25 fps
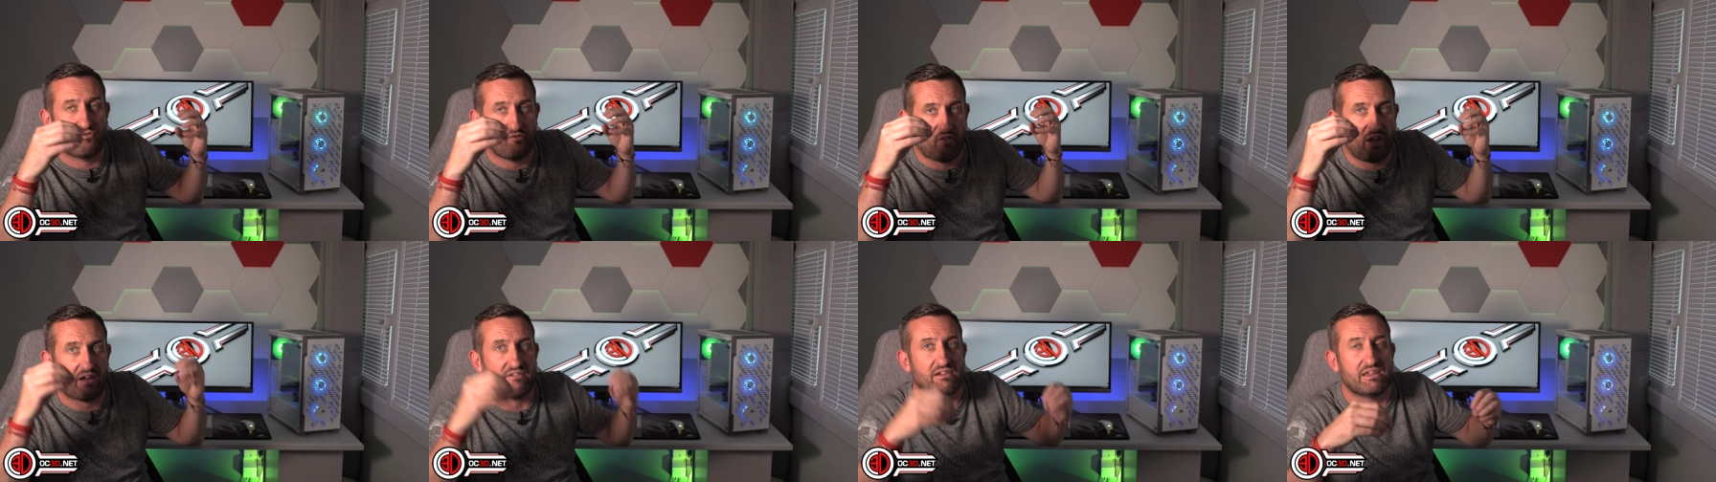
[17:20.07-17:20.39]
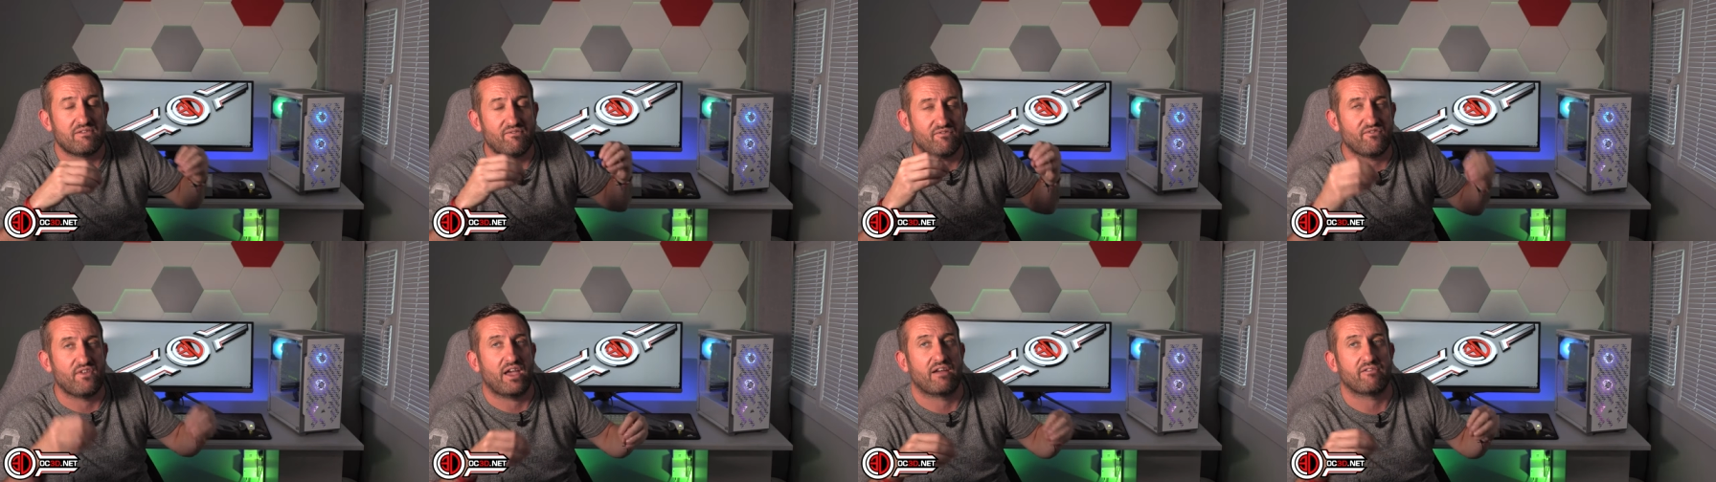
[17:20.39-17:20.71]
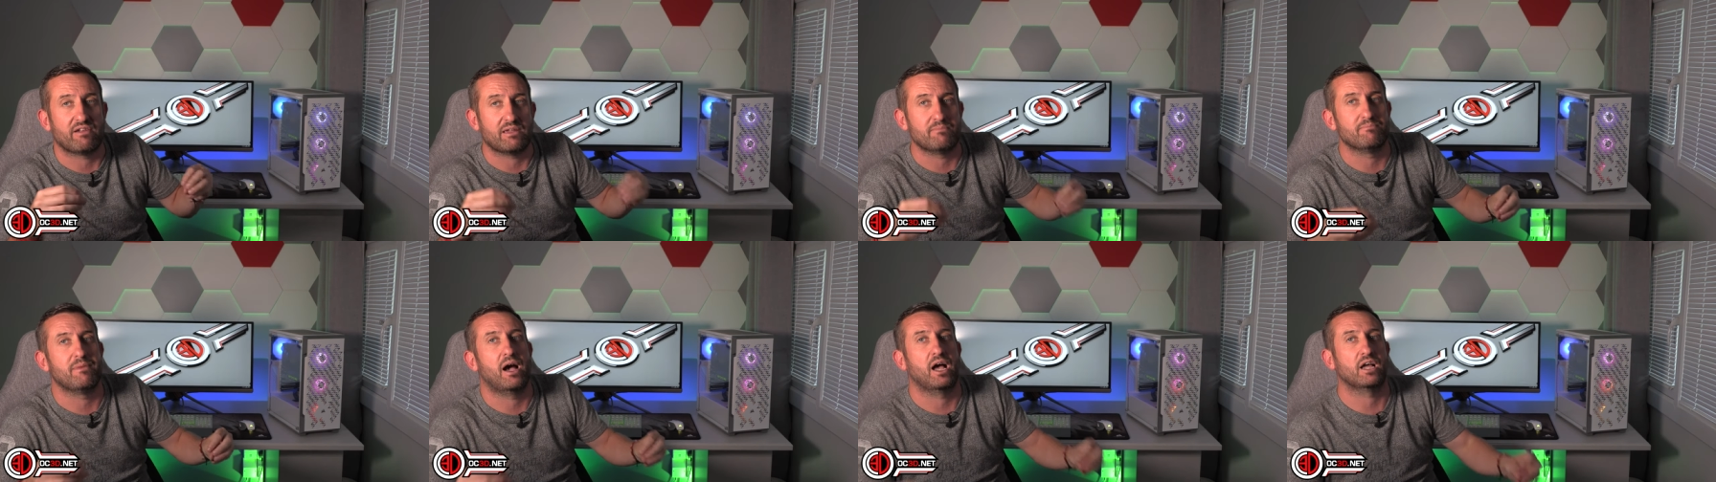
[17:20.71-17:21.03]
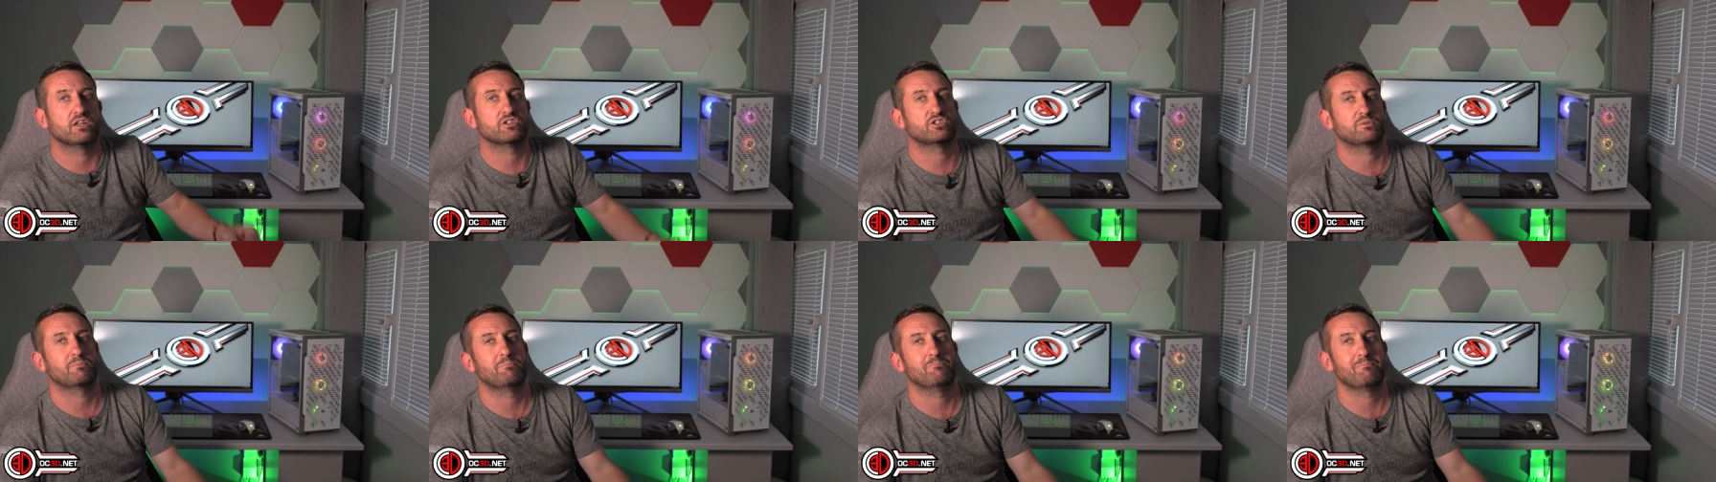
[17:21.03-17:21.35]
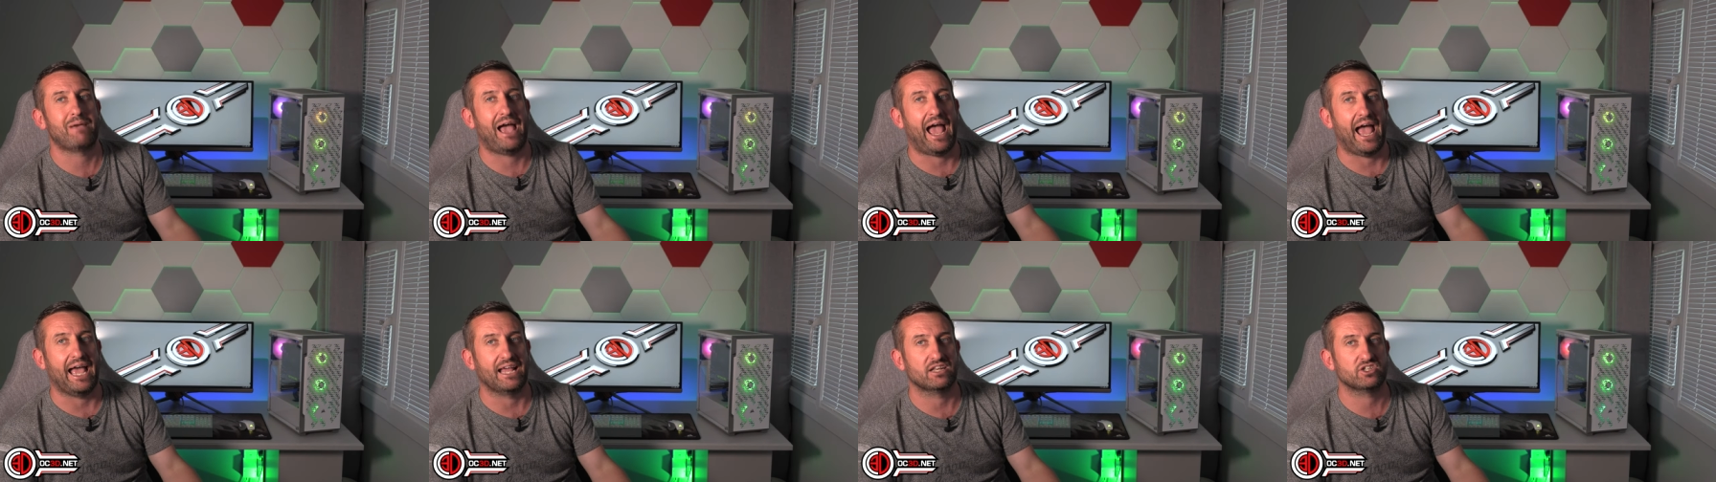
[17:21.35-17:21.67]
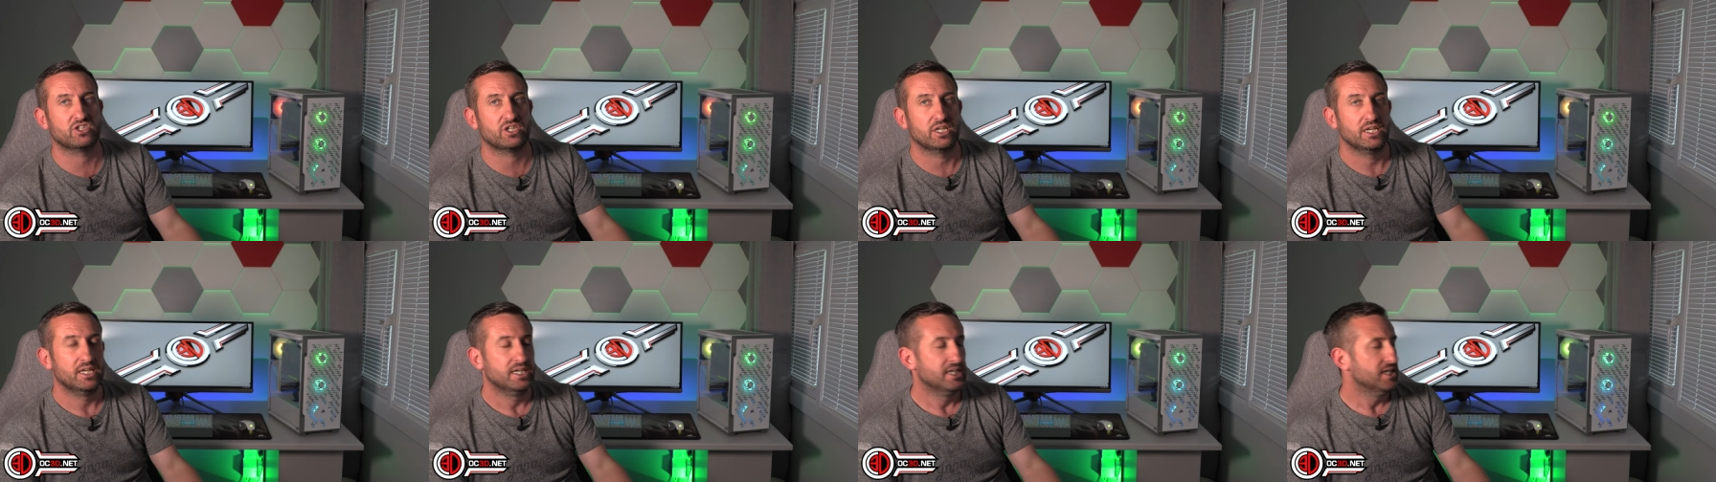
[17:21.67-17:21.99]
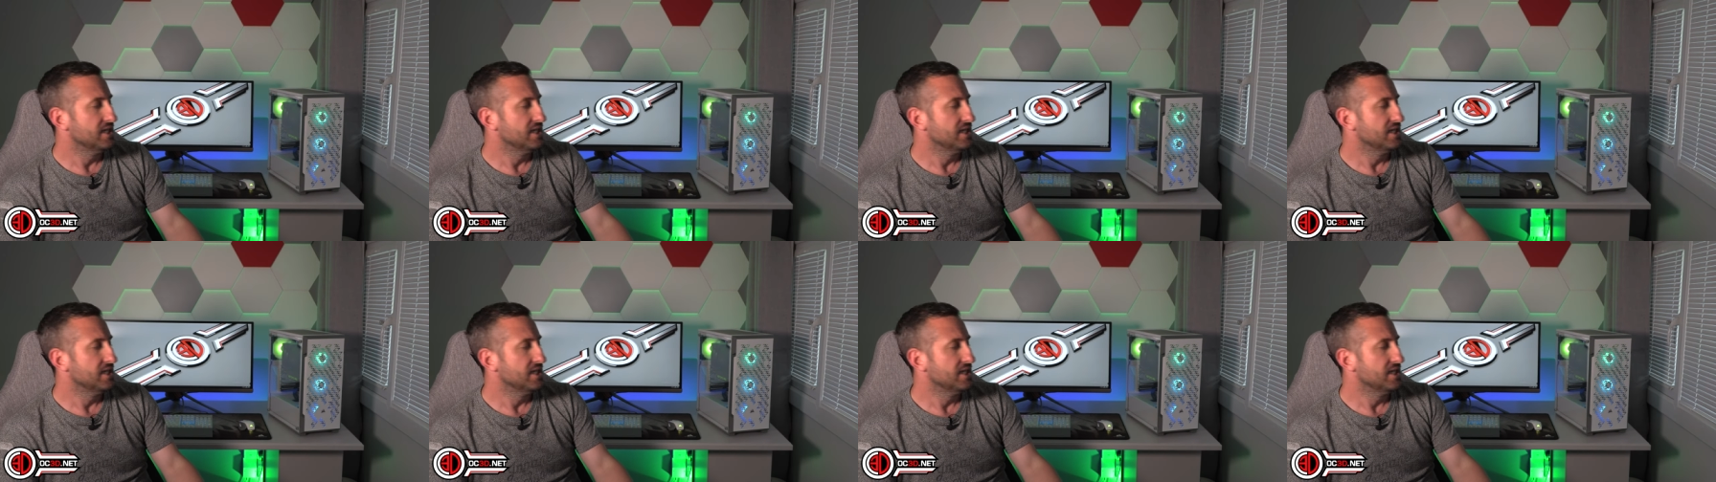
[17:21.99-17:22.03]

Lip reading: very, very much match.